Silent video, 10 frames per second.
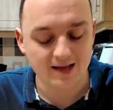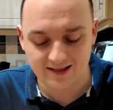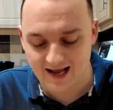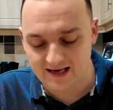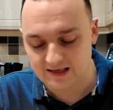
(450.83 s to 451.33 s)

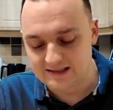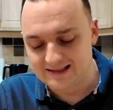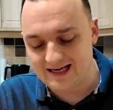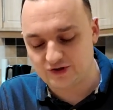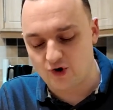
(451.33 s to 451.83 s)
Like,
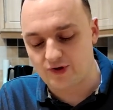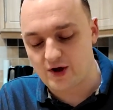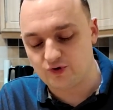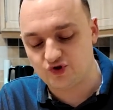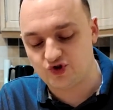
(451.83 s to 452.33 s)
it's got
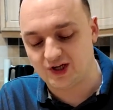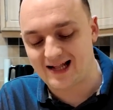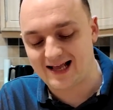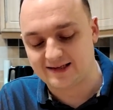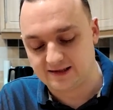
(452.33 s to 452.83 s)
those
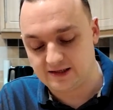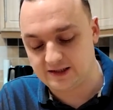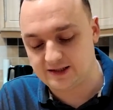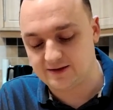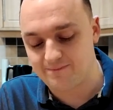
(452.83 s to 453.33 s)

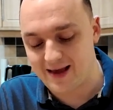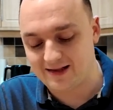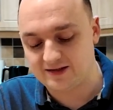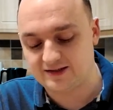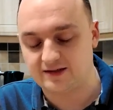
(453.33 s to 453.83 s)
gelatinous
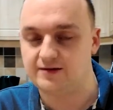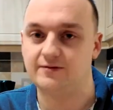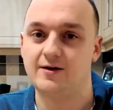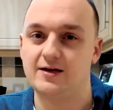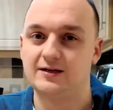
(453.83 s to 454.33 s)
bits
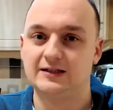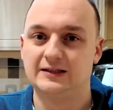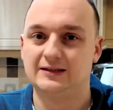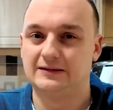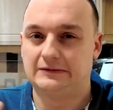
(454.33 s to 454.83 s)
and
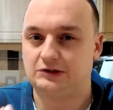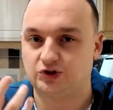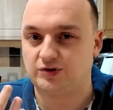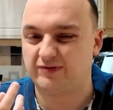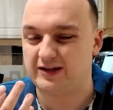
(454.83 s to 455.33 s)
it
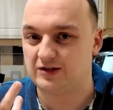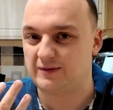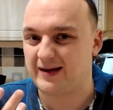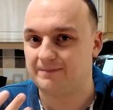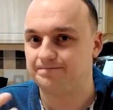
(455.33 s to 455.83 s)
just feels a
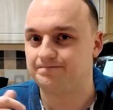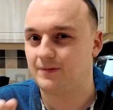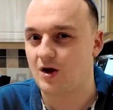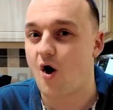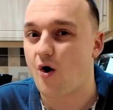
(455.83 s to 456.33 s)
bit
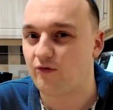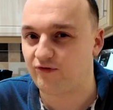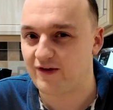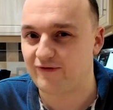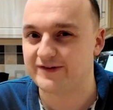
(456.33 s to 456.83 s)
off.
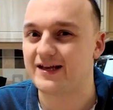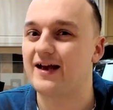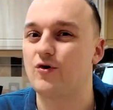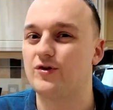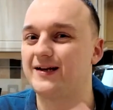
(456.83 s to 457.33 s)
It feels
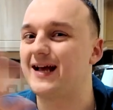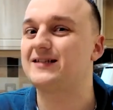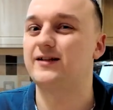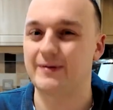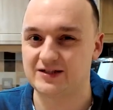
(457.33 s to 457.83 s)
like all the
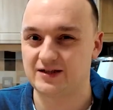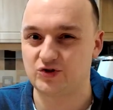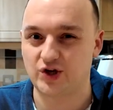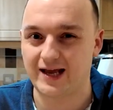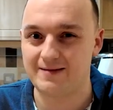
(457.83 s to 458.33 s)
nasty bits of the
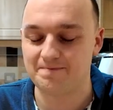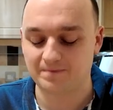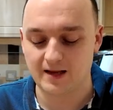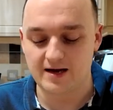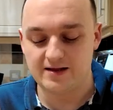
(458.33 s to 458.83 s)
chicken.
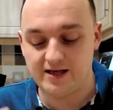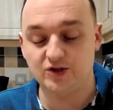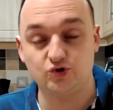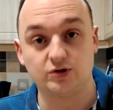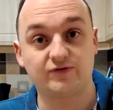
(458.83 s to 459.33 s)

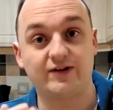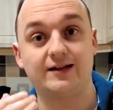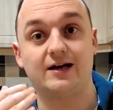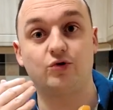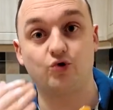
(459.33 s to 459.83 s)
This does feel
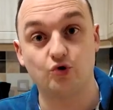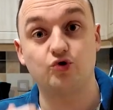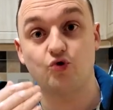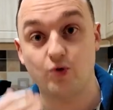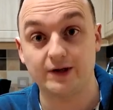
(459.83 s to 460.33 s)
like
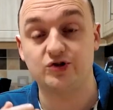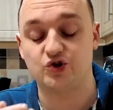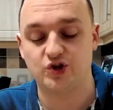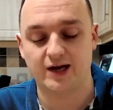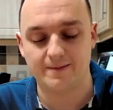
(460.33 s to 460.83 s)
good quality
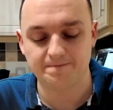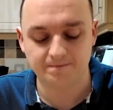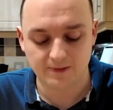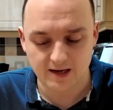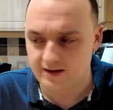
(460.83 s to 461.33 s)
chicken.
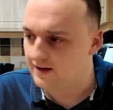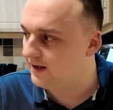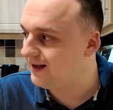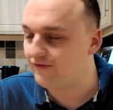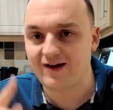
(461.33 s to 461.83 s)

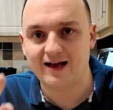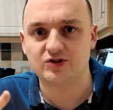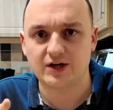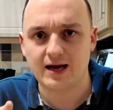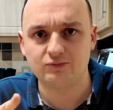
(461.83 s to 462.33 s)
In
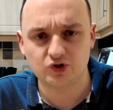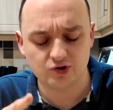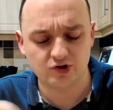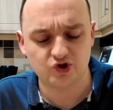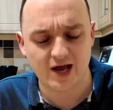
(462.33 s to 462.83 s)
fact, I'm just
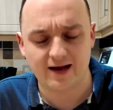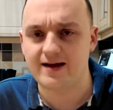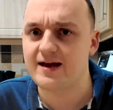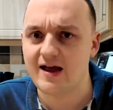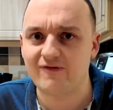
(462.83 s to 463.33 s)
going to check
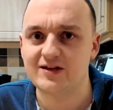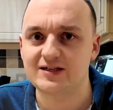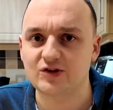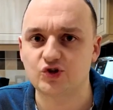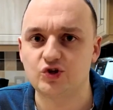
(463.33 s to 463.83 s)
if it's
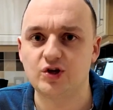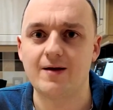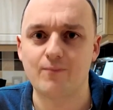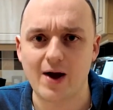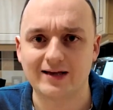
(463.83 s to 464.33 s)
actually
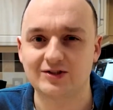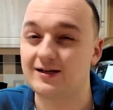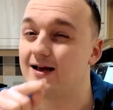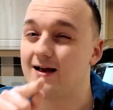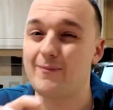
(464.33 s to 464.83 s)
chicken breast.
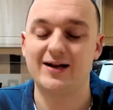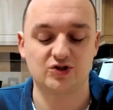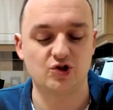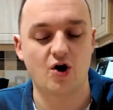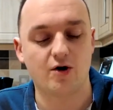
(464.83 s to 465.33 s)
But
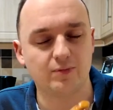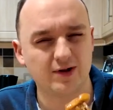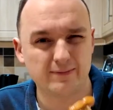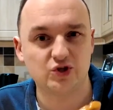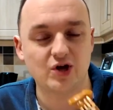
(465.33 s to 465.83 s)
it's not, but
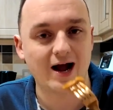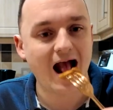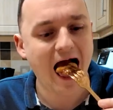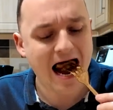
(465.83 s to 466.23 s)
let me check.